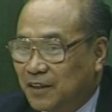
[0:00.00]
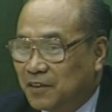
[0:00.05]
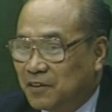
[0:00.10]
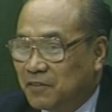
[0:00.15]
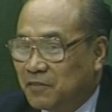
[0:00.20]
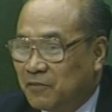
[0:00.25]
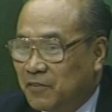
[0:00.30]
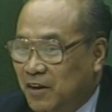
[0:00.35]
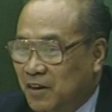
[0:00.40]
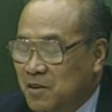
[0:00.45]

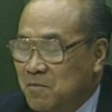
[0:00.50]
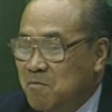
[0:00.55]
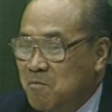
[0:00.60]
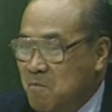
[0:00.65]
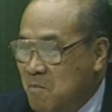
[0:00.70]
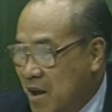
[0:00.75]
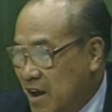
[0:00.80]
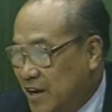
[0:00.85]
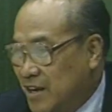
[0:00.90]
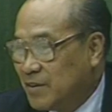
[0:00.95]
And in very
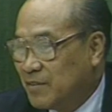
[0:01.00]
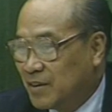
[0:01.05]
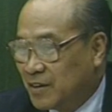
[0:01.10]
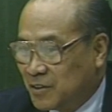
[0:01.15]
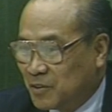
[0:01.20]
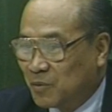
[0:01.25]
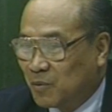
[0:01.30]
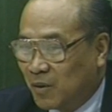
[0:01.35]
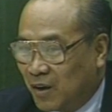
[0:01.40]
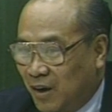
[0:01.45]
many,
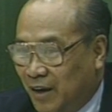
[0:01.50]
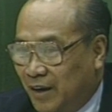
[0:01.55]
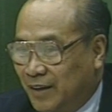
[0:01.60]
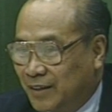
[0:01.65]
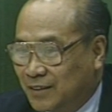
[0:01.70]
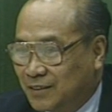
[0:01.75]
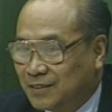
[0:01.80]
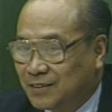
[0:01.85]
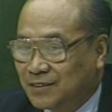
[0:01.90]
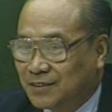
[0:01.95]
many
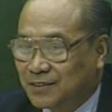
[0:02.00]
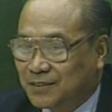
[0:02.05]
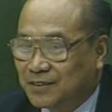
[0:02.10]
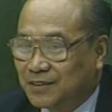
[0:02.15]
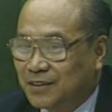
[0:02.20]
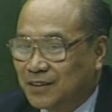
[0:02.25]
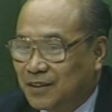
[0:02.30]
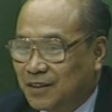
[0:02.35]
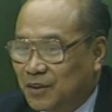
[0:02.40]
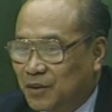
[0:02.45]

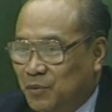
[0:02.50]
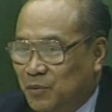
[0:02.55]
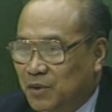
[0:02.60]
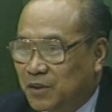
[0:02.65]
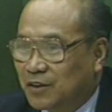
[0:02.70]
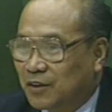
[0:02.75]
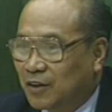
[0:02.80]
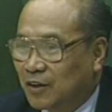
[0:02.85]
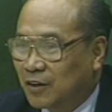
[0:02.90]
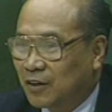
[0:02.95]
ways,
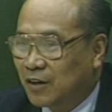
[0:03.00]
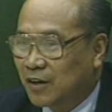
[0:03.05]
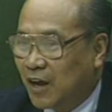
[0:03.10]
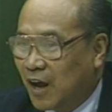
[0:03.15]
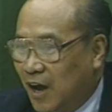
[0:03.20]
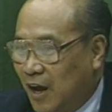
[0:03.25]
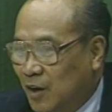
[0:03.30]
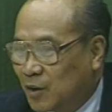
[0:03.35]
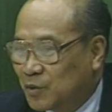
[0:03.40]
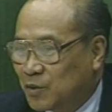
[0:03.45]
we can learn
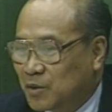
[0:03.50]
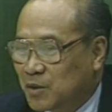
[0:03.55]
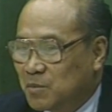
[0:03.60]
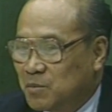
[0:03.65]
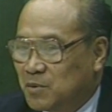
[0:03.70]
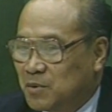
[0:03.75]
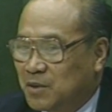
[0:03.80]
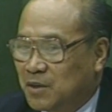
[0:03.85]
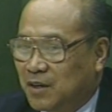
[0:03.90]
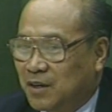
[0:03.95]
how to
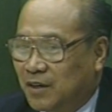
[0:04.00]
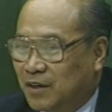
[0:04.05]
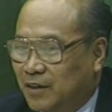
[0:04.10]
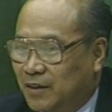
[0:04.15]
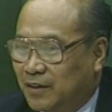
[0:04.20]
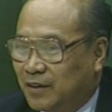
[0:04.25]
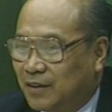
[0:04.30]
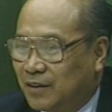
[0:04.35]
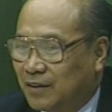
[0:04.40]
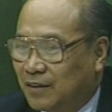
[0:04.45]

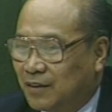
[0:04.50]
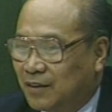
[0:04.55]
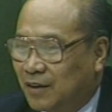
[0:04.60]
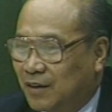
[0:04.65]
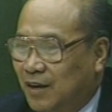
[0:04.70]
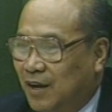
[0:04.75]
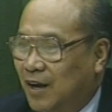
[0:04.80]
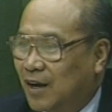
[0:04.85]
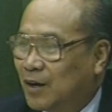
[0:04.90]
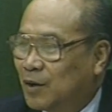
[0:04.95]
communicate and
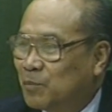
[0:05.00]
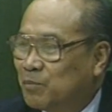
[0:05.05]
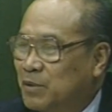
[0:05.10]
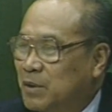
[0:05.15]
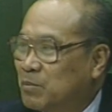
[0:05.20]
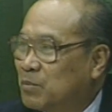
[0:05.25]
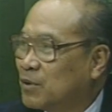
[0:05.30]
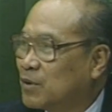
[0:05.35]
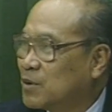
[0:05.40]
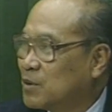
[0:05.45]
learn how
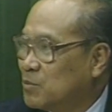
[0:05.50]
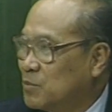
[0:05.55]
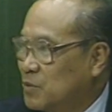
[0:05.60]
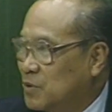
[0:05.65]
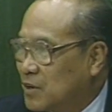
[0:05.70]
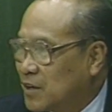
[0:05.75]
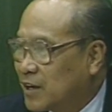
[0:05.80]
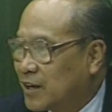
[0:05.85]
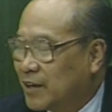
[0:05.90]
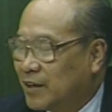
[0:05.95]
people
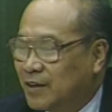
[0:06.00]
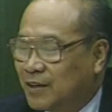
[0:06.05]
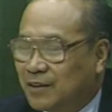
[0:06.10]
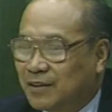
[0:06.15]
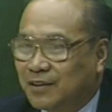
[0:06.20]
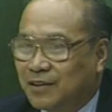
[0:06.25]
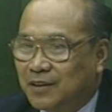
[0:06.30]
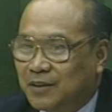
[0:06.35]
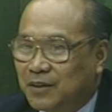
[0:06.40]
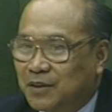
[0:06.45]

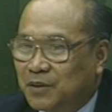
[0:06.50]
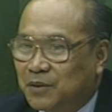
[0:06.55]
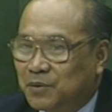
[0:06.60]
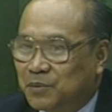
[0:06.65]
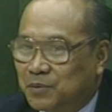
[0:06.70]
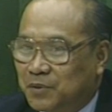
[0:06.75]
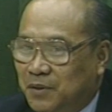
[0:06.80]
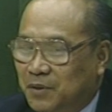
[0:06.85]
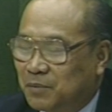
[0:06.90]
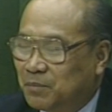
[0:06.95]
communicate
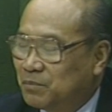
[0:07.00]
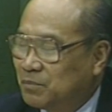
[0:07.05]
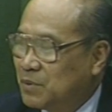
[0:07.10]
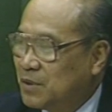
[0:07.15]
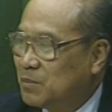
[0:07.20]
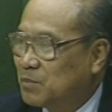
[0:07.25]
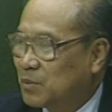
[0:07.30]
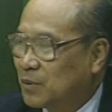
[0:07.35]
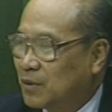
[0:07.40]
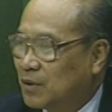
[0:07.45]
with
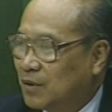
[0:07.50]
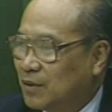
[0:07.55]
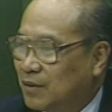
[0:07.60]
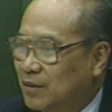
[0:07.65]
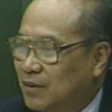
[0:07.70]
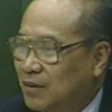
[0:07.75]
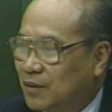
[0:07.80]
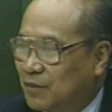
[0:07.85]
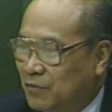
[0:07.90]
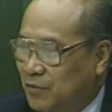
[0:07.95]

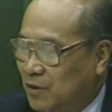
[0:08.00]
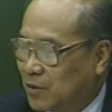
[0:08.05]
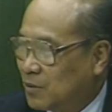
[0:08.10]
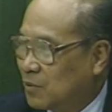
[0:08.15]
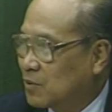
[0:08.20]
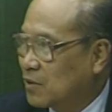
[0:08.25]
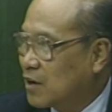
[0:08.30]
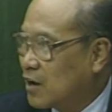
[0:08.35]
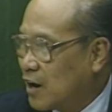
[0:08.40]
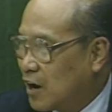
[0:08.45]
people of their
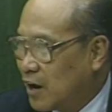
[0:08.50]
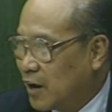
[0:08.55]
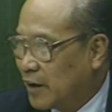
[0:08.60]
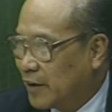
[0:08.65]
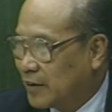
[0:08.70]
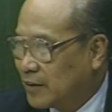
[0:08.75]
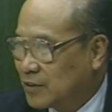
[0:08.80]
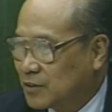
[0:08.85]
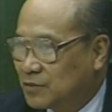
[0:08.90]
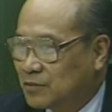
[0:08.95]
own
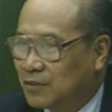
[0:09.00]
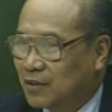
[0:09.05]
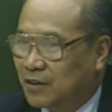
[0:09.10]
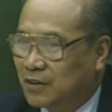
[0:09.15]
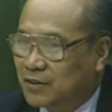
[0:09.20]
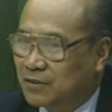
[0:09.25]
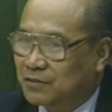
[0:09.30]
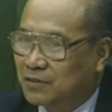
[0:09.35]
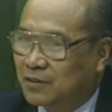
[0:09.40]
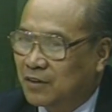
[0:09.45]
kind as
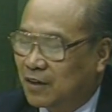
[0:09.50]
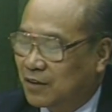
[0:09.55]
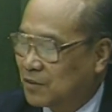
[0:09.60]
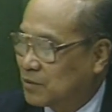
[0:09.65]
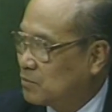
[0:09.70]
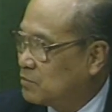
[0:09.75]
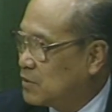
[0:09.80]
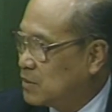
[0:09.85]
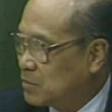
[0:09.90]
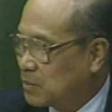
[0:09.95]
well as with
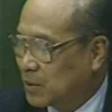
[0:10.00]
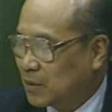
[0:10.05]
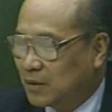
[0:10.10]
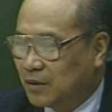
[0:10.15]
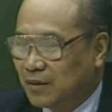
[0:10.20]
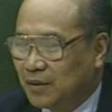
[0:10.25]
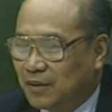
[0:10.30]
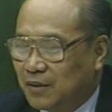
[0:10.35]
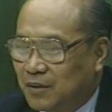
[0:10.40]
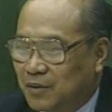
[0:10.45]
other
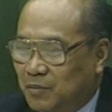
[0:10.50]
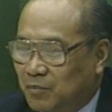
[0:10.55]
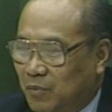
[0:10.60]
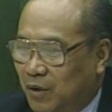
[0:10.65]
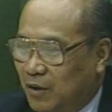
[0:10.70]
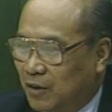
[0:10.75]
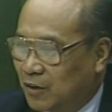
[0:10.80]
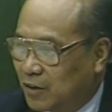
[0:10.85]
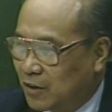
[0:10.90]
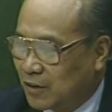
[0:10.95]
people
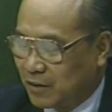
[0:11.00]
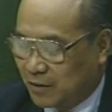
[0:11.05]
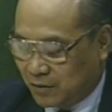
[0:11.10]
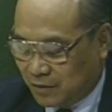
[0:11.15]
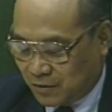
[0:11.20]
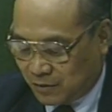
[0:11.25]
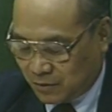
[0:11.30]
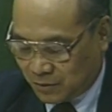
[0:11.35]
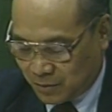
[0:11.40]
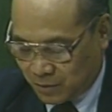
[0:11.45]
by
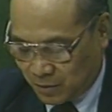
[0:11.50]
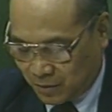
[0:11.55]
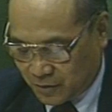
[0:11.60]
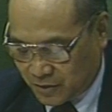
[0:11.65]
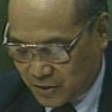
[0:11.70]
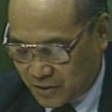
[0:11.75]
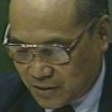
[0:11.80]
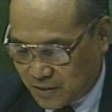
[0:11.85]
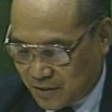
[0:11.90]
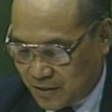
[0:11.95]
learning the
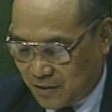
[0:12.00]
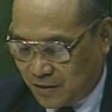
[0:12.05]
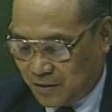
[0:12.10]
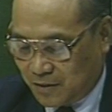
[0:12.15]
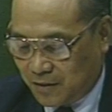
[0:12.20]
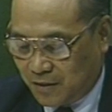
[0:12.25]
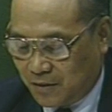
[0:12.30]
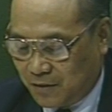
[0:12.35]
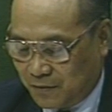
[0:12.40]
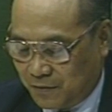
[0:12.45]
rules
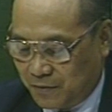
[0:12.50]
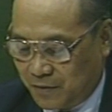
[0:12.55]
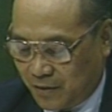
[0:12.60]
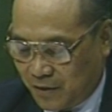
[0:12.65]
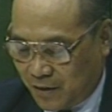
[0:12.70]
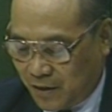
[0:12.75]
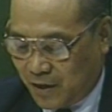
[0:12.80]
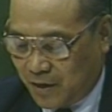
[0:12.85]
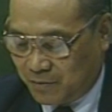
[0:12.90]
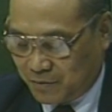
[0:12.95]
uh, of
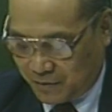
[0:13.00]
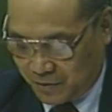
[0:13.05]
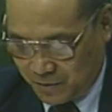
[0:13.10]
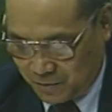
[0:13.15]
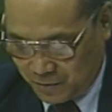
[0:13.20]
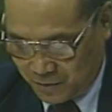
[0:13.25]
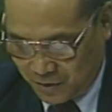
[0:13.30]
the game of